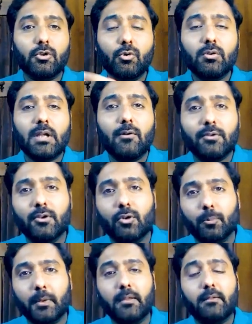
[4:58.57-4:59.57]
2,000
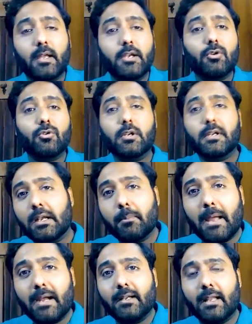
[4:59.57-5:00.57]
rupees and you could get
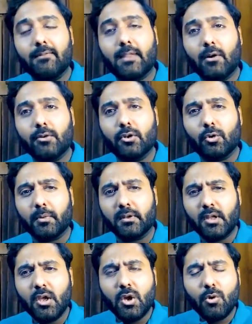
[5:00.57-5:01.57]
back 10,000 rupees,